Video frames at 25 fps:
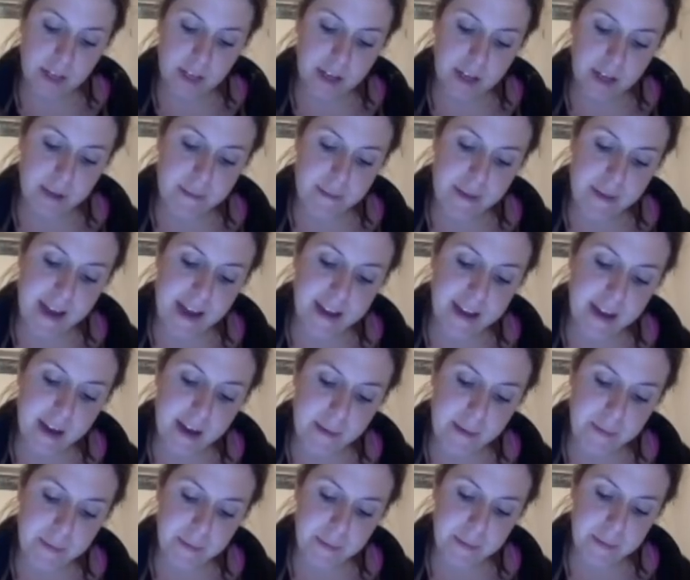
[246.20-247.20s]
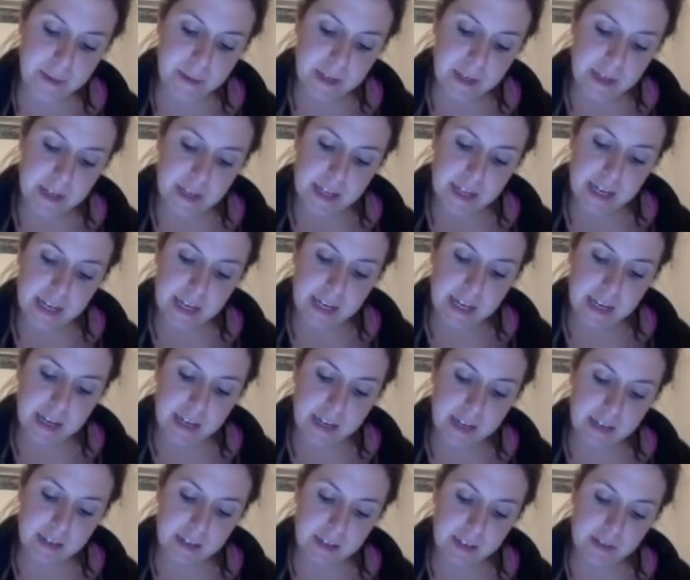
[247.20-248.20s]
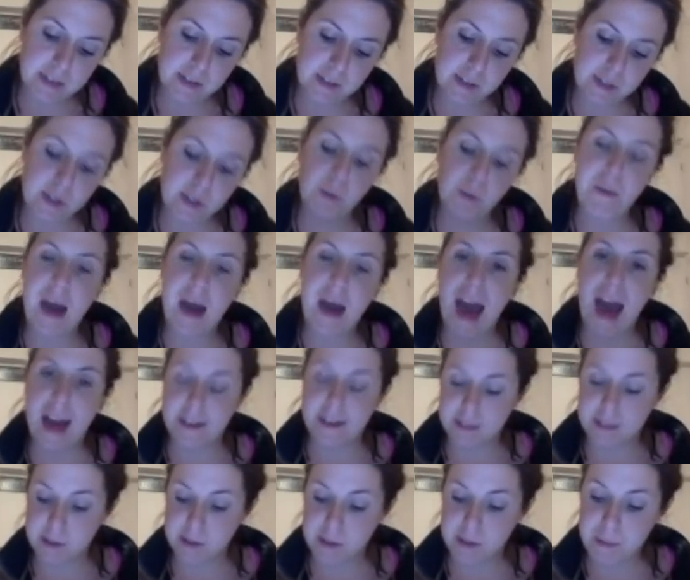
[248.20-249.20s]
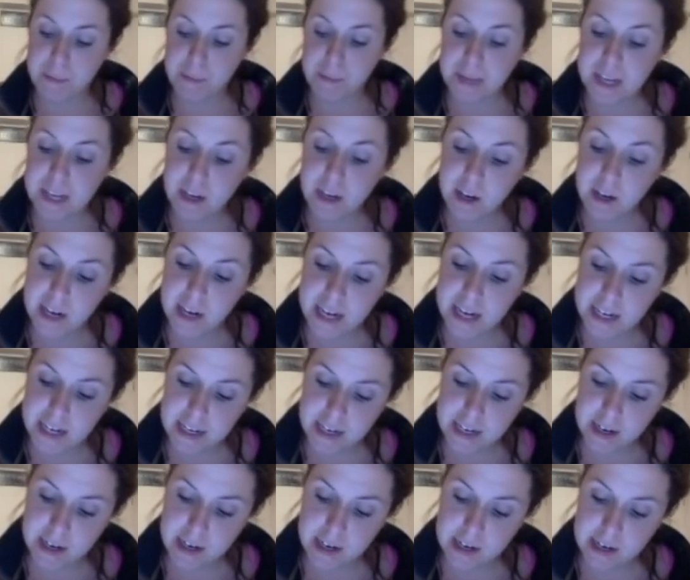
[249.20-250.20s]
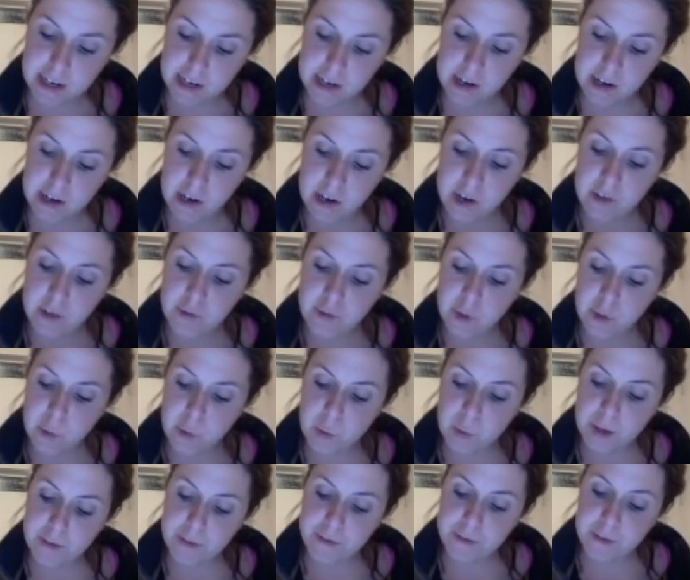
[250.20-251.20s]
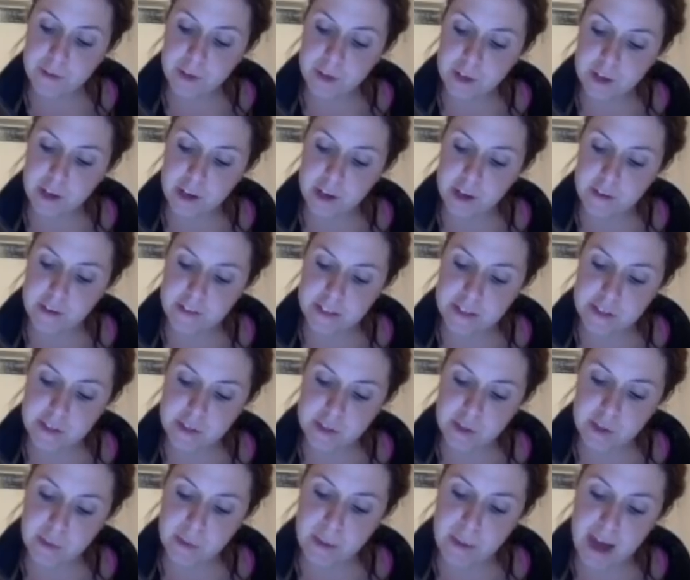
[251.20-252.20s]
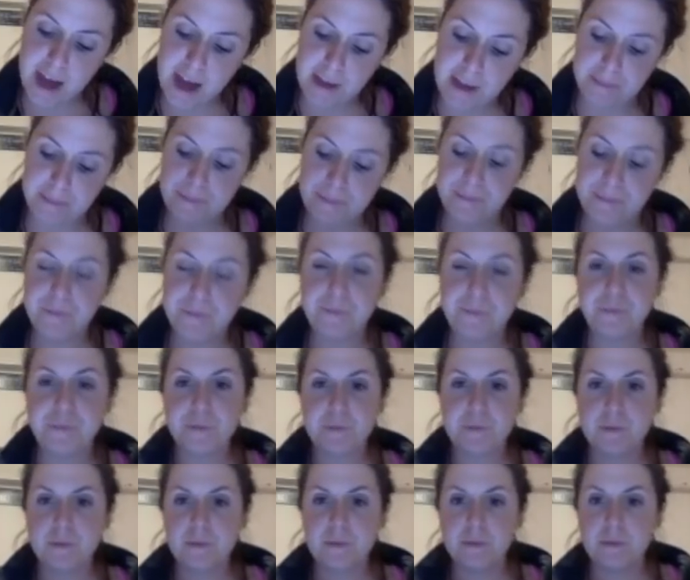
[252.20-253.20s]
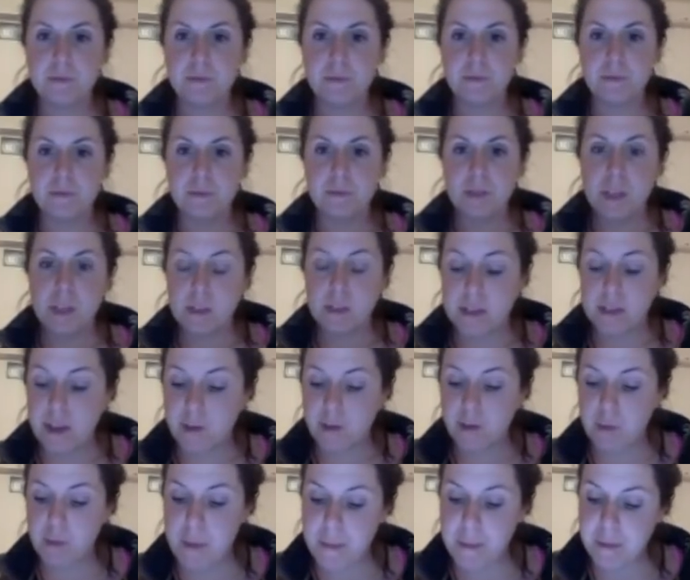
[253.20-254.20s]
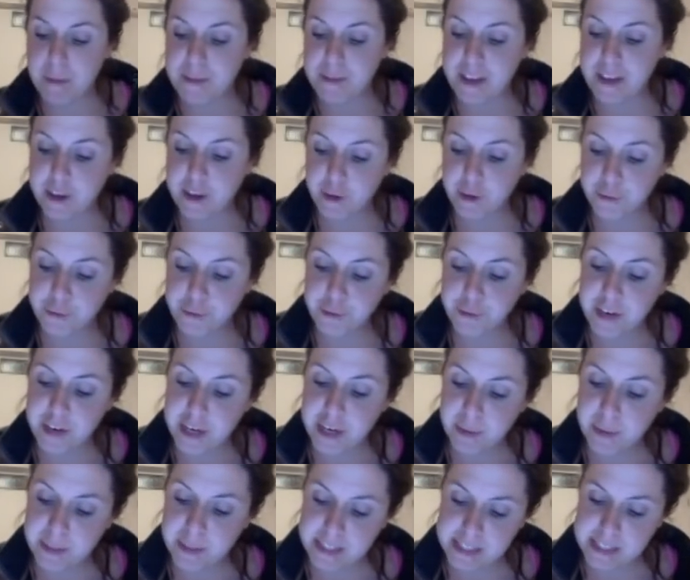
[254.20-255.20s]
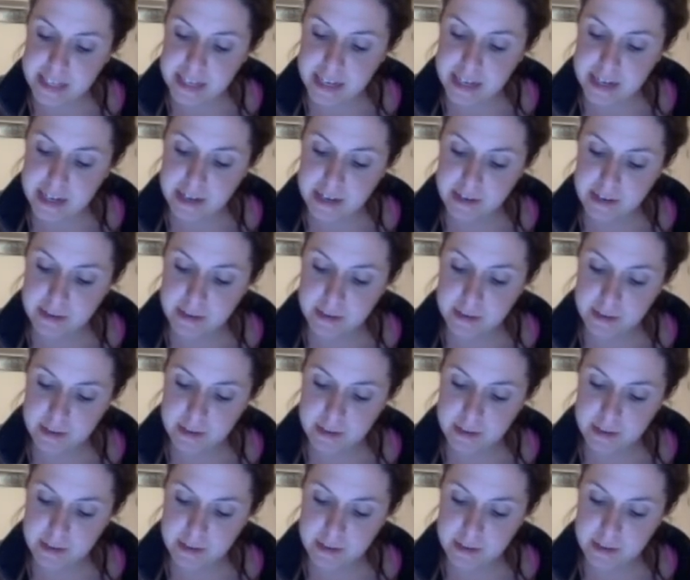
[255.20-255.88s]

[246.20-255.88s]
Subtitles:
and come back up in 2 pi. So the period here for one full curve is 2 pi. Now remember that your frequency,